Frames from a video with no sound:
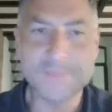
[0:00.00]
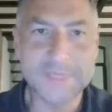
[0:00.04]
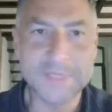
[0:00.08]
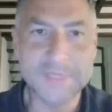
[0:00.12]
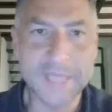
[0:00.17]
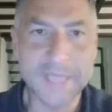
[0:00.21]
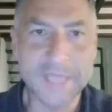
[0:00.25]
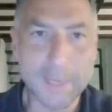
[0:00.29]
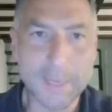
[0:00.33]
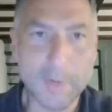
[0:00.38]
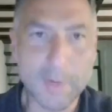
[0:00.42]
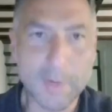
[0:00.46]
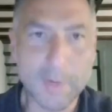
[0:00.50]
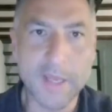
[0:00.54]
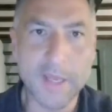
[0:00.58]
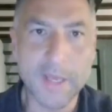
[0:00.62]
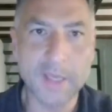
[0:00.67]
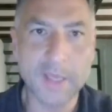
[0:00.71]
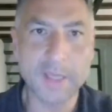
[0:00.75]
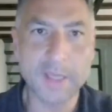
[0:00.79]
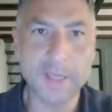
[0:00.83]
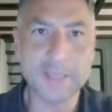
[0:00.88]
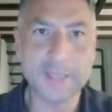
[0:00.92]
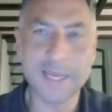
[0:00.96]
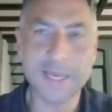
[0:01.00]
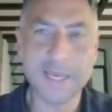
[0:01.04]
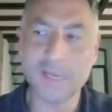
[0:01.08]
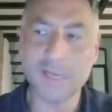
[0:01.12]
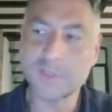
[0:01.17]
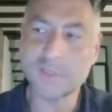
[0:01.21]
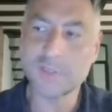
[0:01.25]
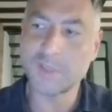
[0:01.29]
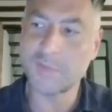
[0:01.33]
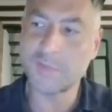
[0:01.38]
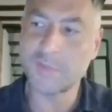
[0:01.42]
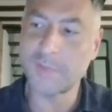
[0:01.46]
deck writing and that kind of
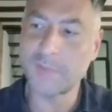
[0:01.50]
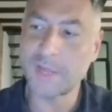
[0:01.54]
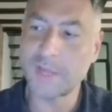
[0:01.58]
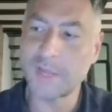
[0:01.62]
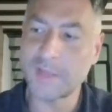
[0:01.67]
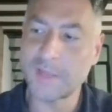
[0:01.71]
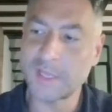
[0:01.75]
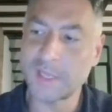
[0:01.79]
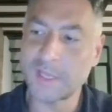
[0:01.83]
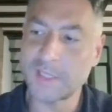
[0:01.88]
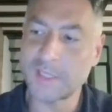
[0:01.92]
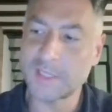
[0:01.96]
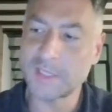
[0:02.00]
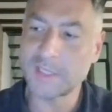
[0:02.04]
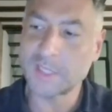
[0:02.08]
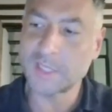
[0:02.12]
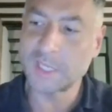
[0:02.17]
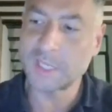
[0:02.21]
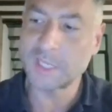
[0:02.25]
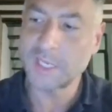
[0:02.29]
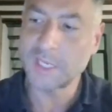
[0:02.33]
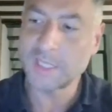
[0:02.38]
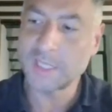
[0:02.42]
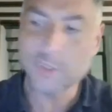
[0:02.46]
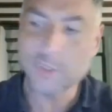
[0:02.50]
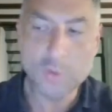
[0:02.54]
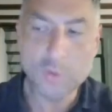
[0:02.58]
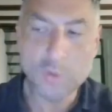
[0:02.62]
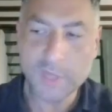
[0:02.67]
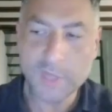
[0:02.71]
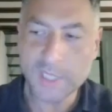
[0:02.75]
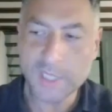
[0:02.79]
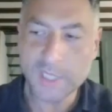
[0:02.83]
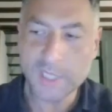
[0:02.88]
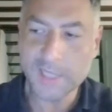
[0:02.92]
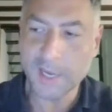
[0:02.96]
stuff, but I think it's two
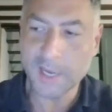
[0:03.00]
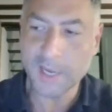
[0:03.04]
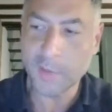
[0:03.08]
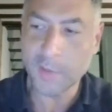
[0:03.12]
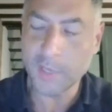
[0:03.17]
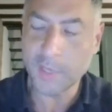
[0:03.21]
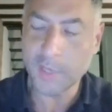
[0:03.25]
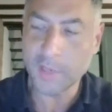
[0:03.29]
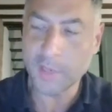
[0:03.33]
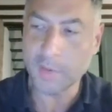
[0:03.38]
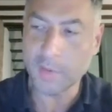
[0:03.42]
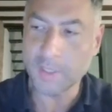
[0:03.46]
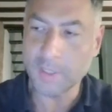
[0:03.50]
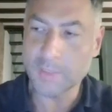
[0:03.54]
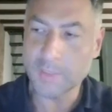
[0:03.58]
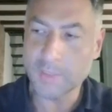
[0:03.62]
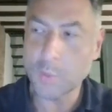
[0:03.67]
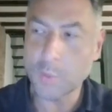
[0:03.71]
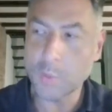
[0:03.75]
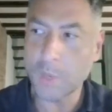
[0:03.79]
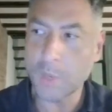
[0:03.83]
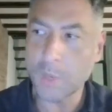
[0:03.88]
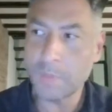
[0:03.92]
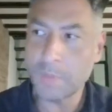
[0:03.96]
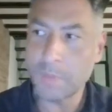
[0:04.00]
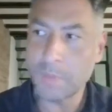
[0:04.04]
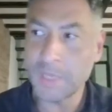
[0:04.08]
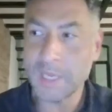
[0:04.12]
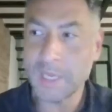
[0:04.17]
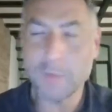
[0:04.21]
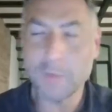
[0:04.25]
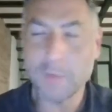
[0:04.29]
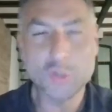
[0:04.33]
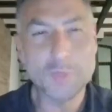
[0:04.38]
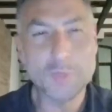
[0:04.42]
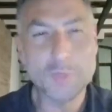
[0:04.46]
things that are critical. It's one, being
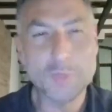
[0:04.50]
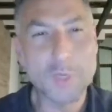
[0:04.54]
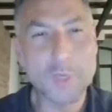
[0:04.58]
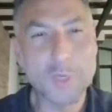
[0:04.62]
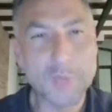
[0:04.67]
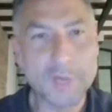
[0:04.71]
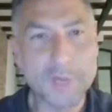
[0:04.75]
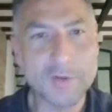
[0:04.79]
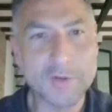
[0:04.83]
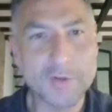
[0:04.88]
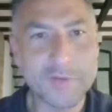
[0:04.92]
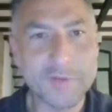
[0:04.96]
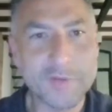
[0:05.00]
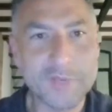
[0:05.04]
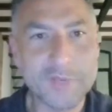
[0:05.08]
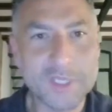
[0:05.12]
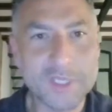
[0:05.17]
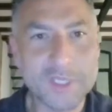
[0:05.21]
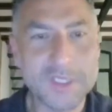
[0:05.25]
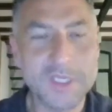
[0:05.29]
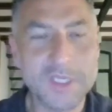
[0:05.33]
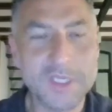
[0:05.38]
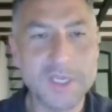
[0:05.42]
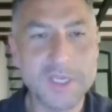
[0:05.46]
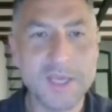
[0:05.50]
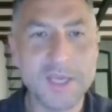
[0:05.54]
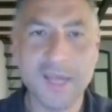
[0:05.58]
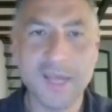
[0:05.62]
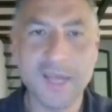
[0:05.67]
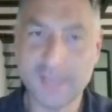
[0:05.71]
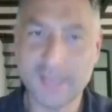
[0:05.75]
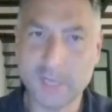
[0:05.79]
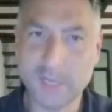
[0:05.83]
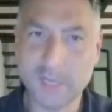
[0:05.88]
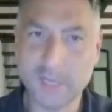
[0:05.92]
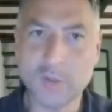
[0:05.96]
able to be quick on your feet. I
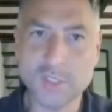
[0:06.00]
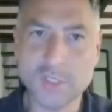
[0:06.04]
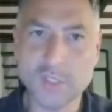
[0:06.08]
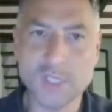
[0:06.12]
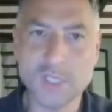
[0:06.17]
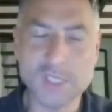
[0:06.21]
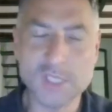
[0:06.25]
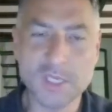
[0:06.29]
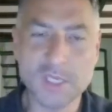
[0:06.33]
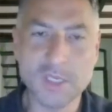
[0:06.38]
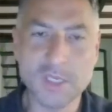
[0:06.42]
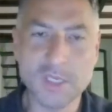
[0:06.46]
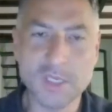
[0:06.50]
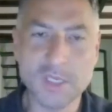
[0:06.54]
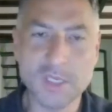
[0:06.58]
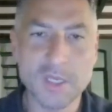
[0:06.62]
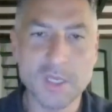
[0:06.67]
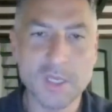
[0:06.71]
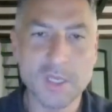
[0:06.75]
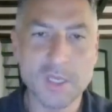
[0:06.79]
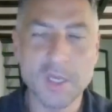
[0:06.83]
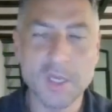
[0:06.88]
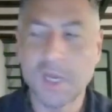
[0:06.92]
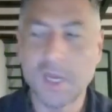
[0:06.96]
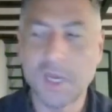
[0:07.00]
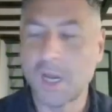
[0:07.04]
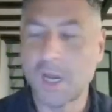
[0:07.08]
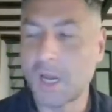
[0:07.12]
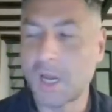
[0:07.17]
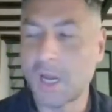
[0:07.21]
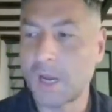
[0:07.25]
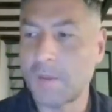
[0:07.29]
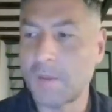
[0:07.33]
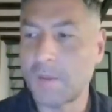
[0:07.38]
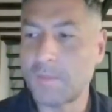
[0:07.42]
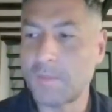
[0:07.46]
think in consulting,
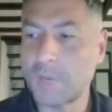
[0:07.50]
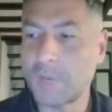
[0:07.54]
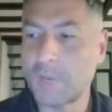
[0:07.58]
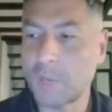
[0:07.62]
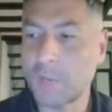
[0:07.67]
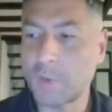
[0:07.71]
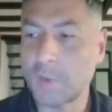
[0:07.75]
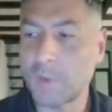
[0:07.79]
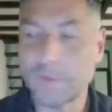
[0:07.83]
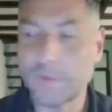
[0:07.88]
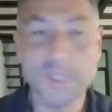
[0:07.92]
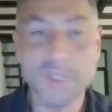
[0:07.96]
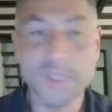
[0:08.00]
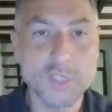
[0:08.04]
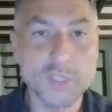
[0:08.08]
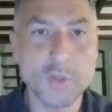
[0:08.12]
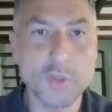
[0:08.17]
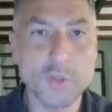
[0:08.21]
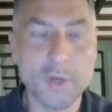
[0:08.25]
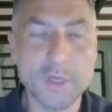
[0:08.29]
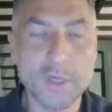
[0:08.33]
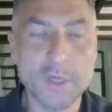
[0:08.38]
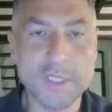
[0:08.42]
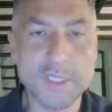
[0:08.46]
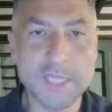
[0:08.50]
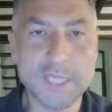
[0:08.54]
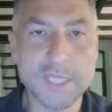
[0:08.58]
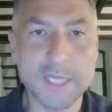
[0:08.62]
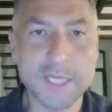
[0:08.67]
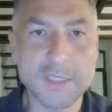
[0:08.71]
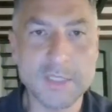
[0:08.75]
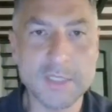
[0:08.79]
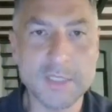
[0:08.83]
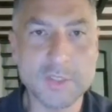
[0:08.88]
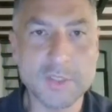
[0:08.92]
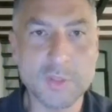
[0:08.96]
one of the things you learn is
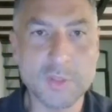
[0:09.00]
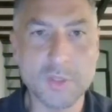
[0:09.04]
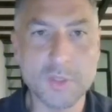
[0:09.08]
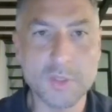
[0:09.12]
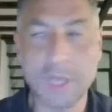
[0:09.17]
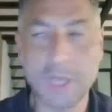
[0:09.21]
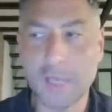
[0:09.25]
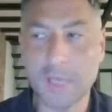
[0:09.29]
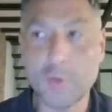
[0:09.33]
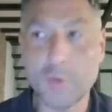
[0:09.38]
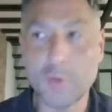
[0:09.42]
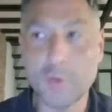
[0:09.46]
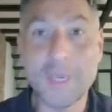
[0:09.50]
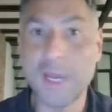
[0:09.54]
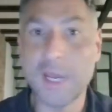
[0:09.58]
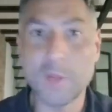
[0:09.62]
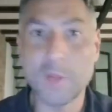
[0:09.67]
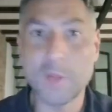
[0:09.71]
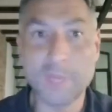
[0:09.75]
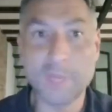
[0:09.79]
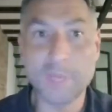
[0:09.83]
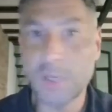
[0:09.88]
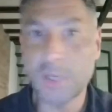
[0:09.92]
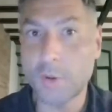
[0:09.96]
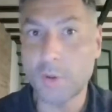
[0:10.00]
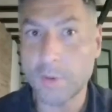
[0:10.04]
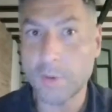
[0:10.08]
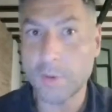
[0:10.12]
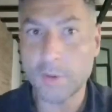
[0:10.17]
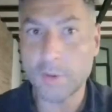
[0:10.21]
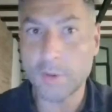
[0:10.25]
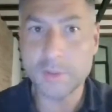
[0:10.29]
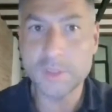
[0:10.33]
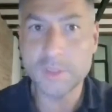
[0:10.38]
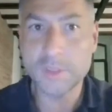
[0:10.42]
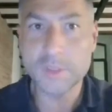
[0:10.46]
that you cannot be
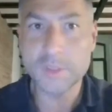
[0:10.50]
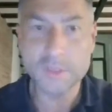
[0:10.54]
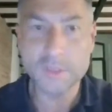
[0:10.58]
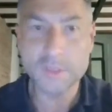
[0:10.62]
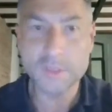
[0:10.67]
cornered.